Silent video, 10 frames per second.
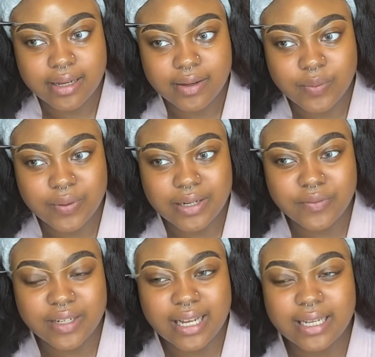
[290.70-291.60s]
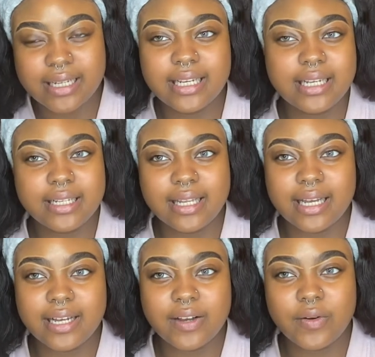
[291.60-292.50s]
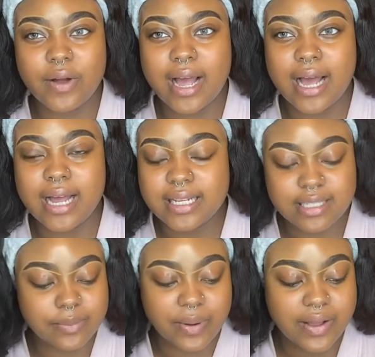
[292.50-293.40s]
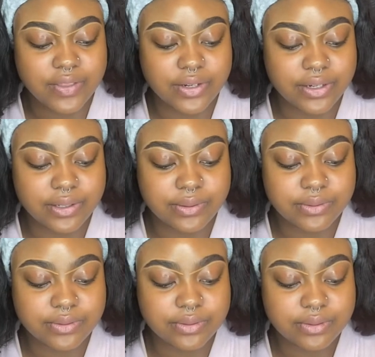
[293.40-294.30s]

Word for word: When in reality, like, how does it bother you?